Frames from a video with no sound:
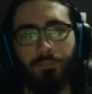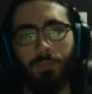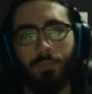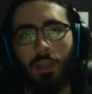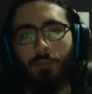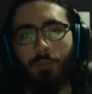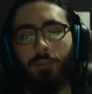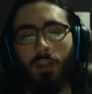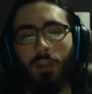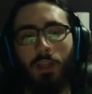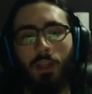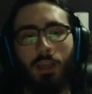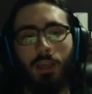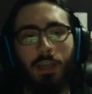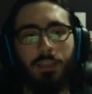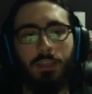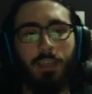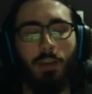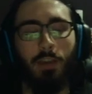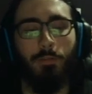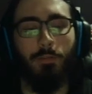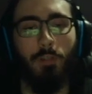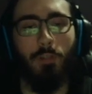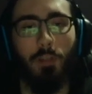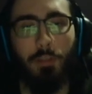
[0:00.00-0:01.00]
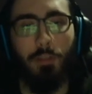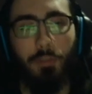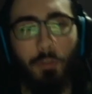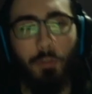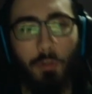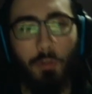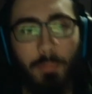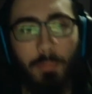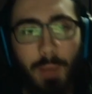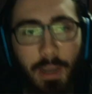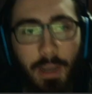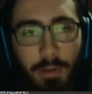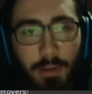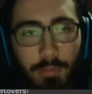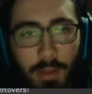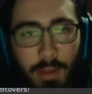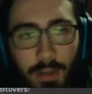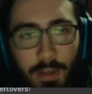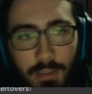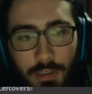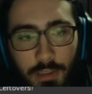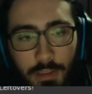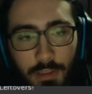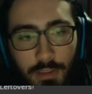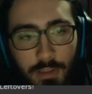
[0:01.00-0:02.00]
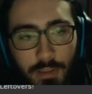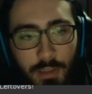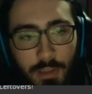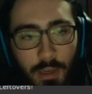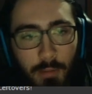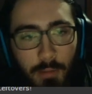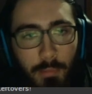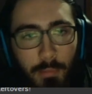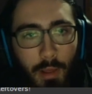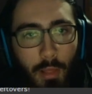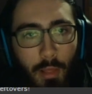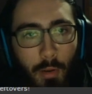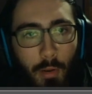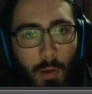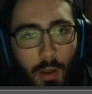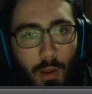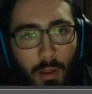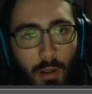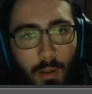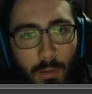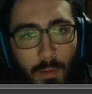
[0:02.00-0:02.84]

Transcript: I feel like I definitely threw my advantage this game, by the way.